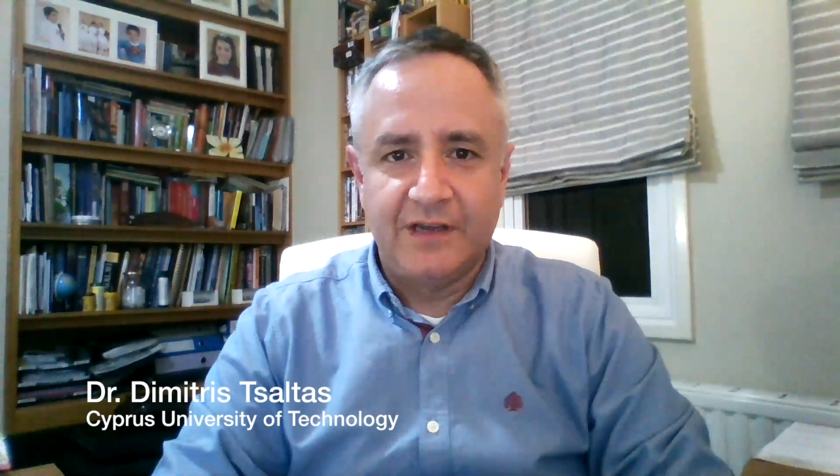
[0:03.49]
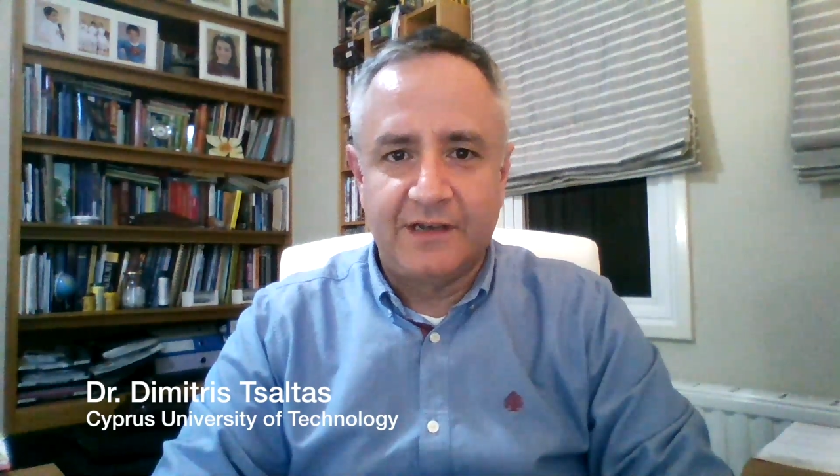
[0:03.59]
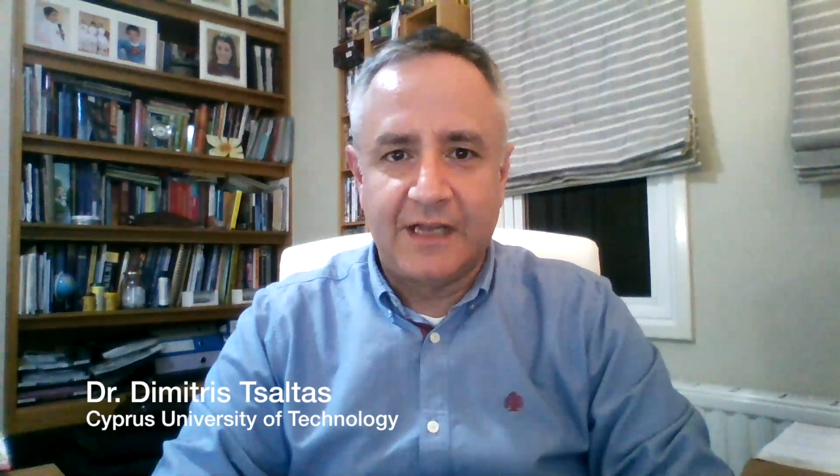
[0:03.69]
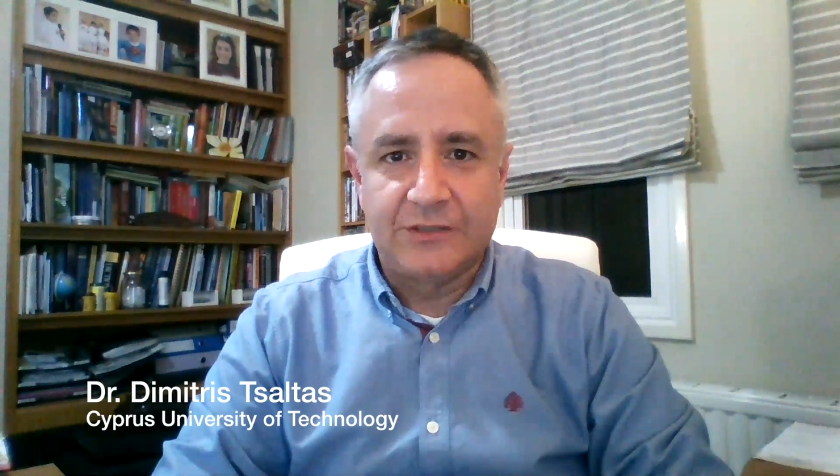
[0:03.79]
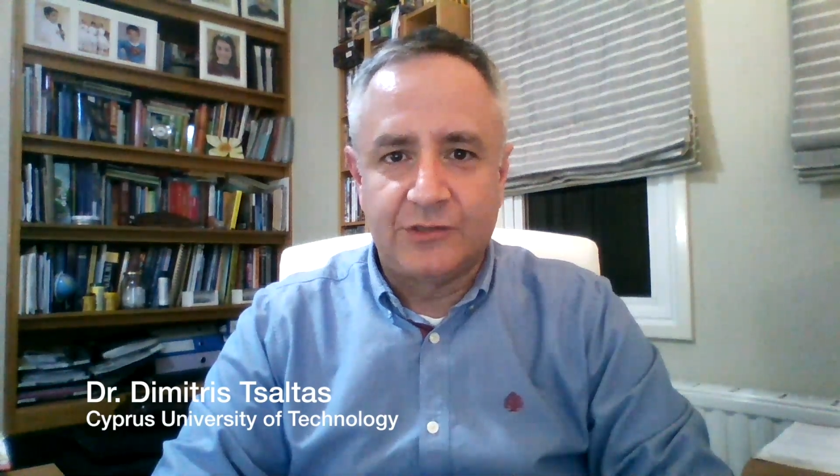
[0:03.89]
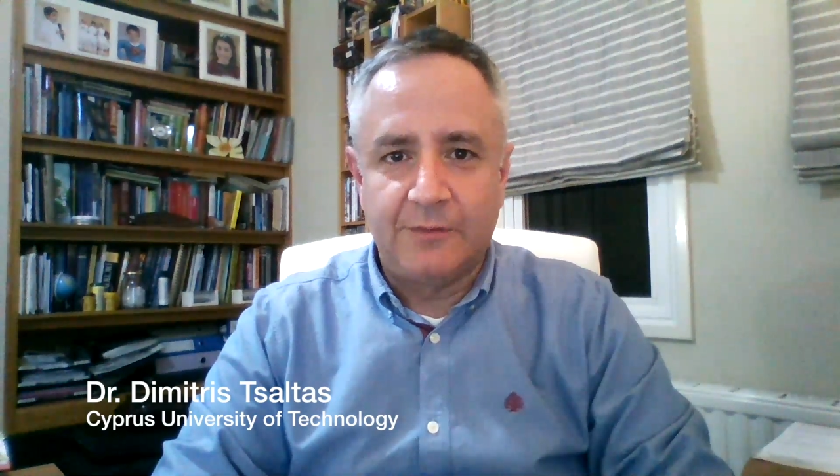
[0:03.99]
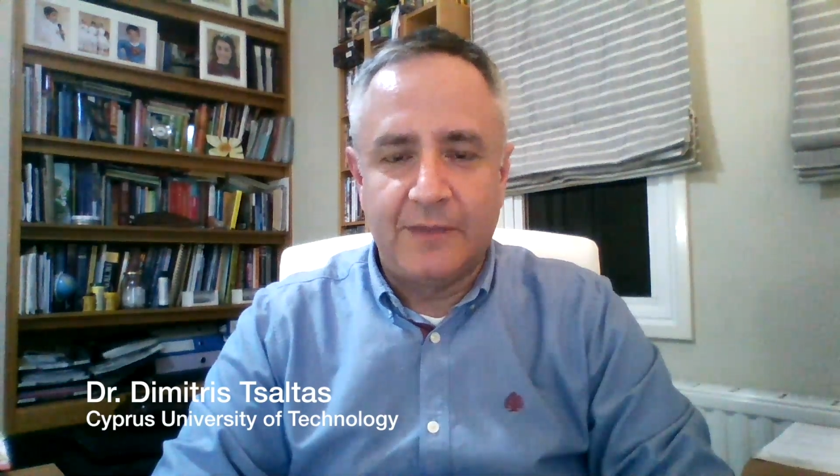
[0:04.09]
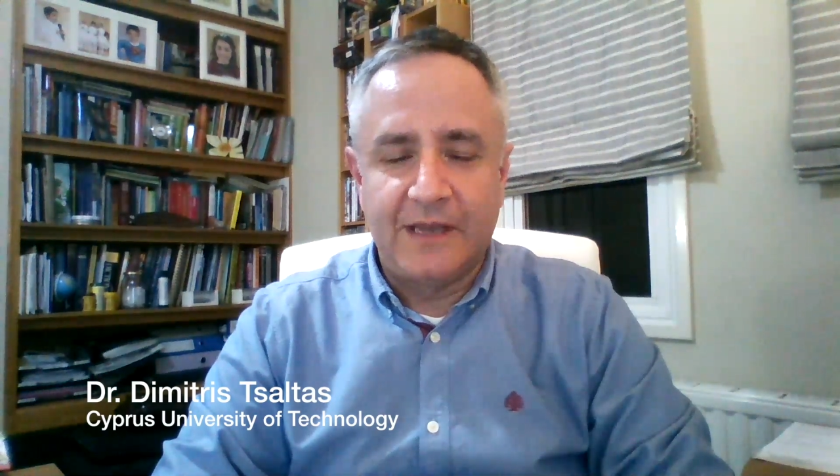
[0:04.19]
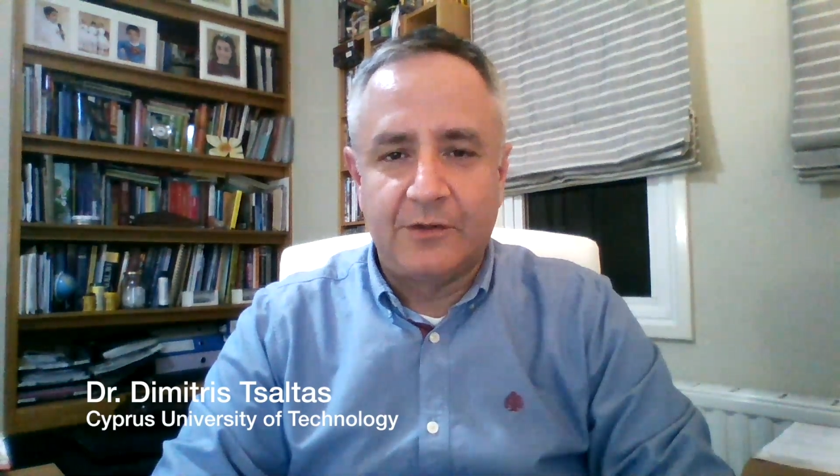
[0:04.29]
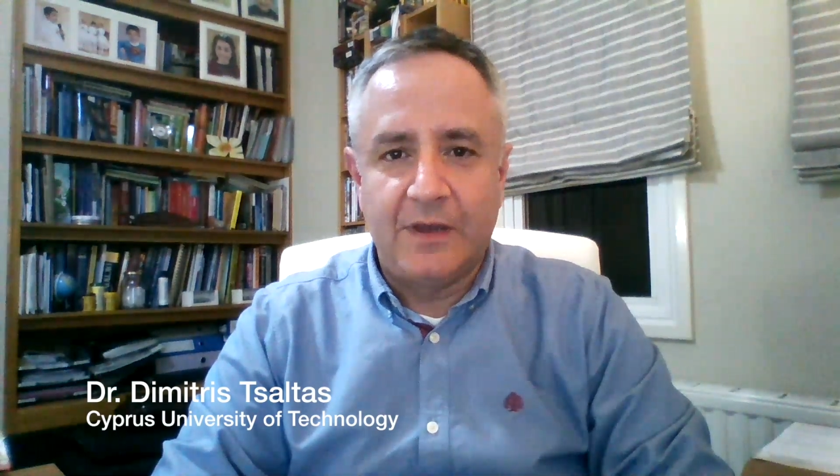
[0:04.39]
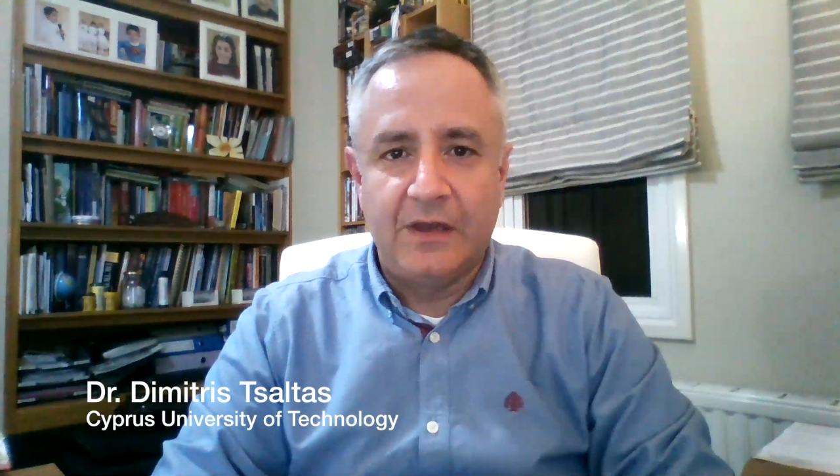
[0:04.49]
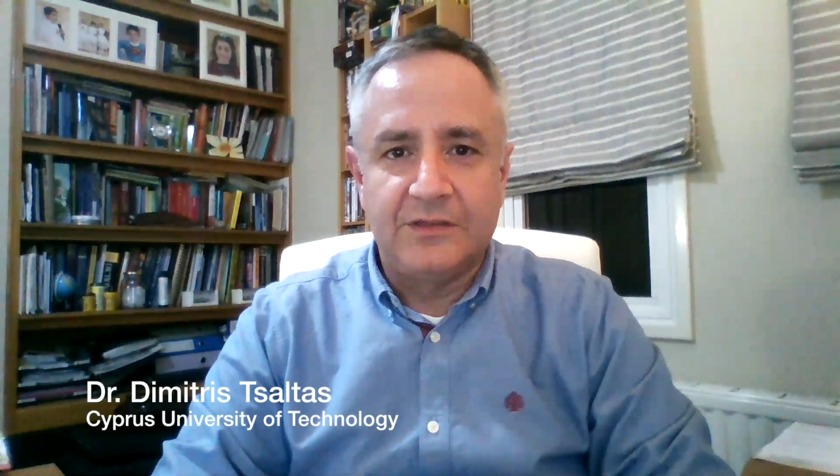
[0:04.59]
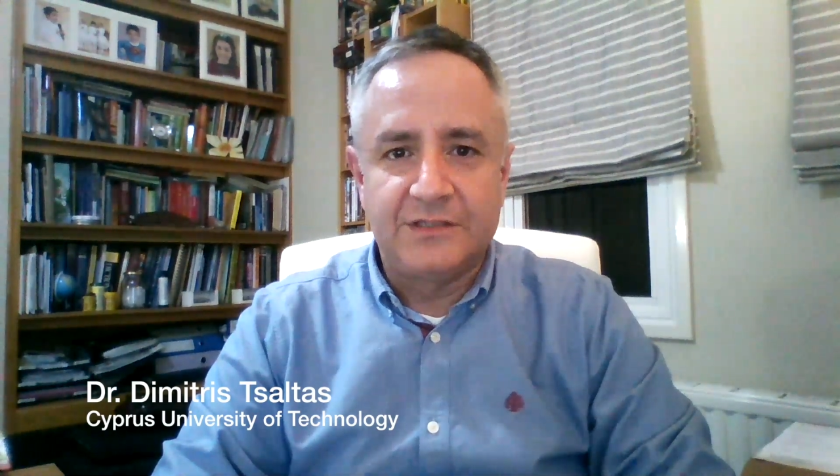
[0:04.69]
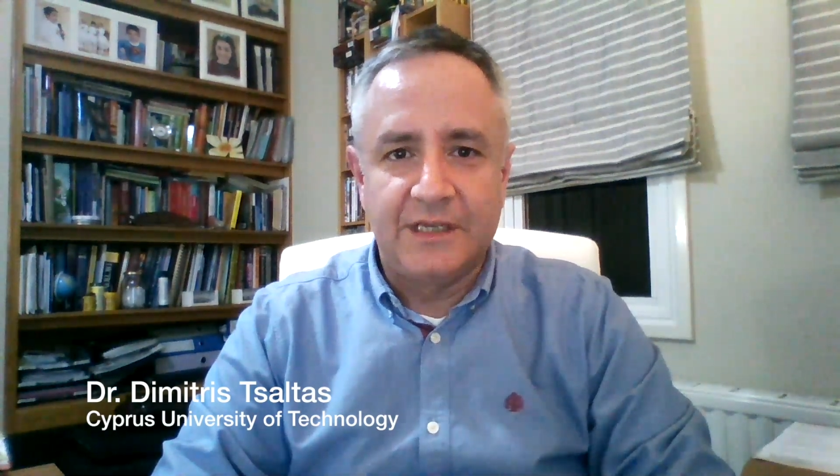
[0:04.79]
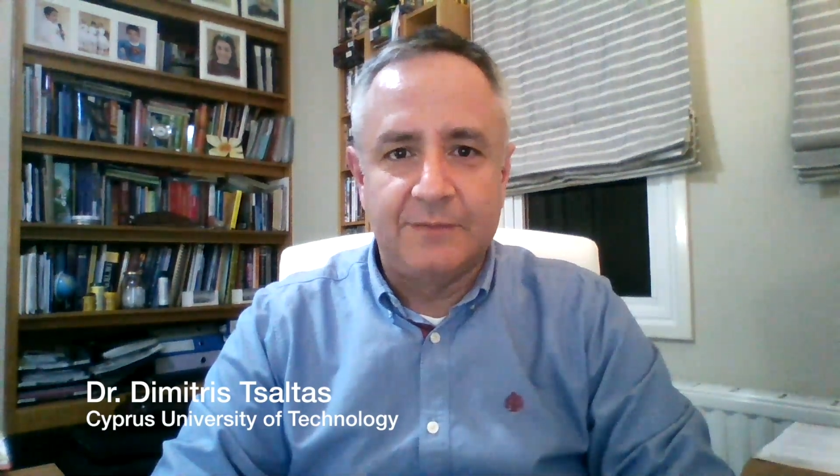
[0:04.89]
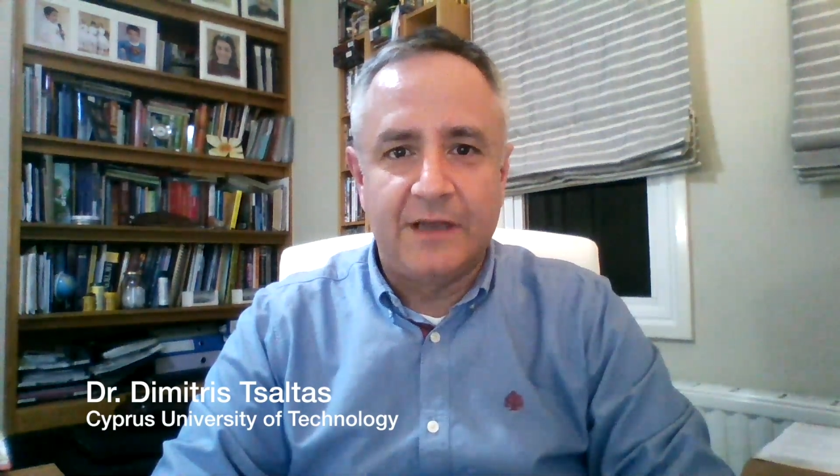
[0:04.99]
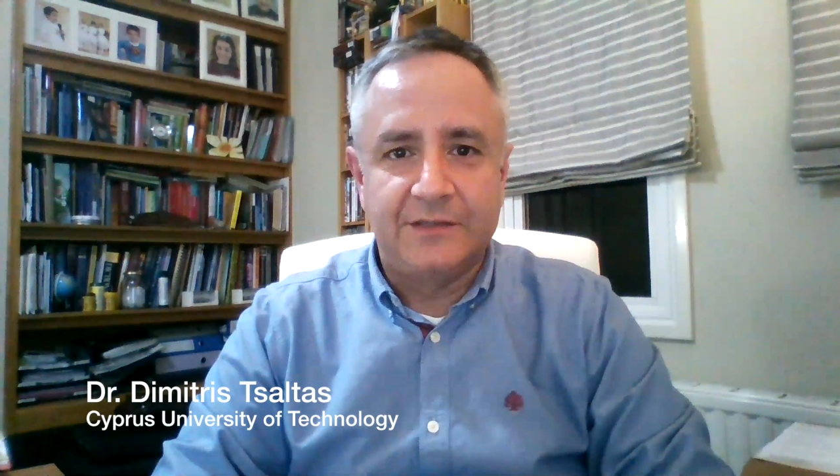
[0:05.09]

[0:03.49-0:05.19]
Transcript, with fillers: Agricultural Microbiology and